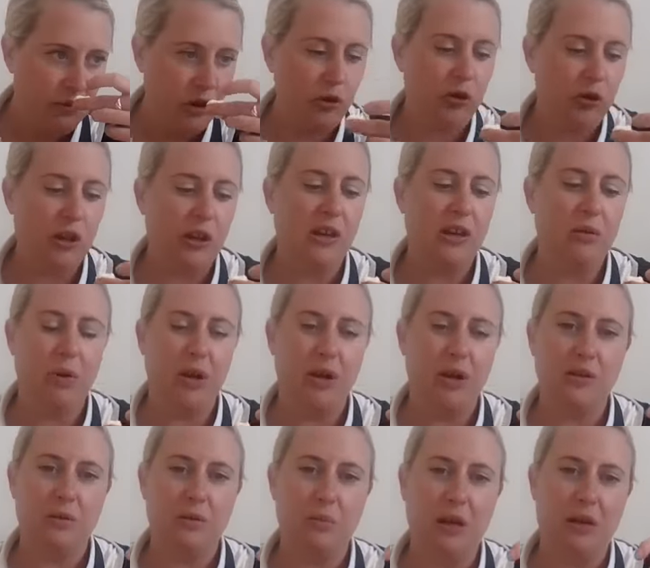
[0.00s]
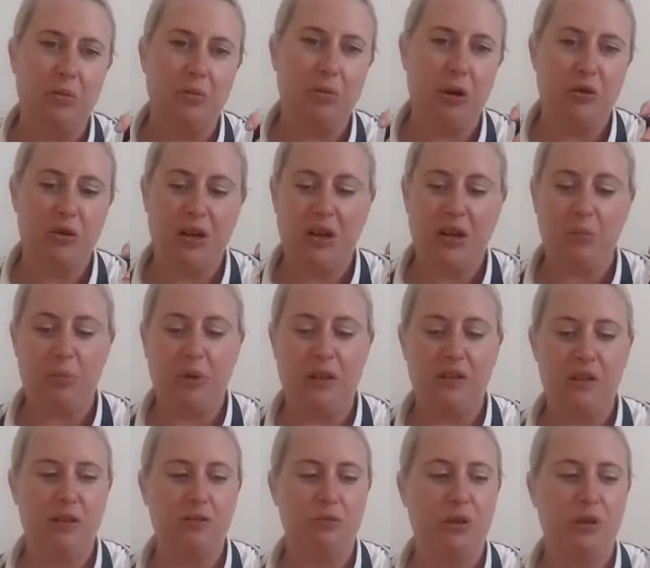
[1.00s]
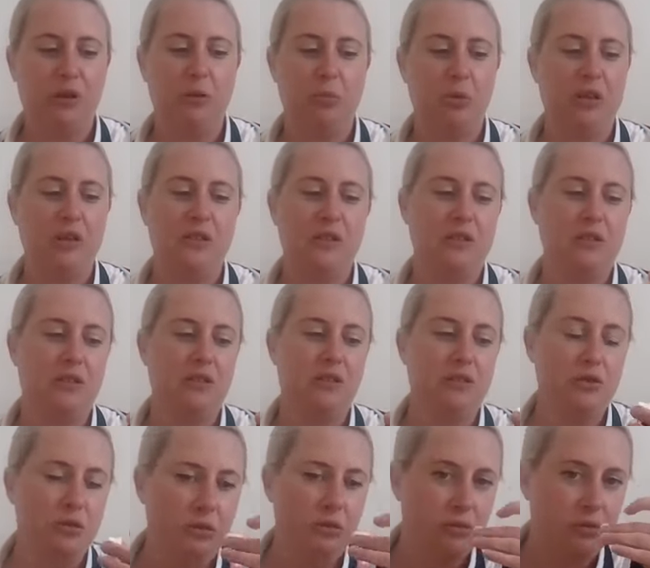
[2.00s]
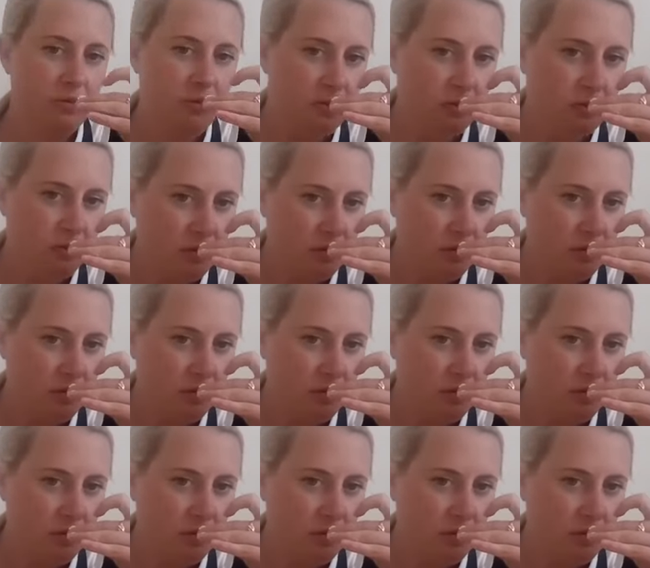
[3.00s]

You'd think it might smell ammoniac being this right, but it doesn't at all.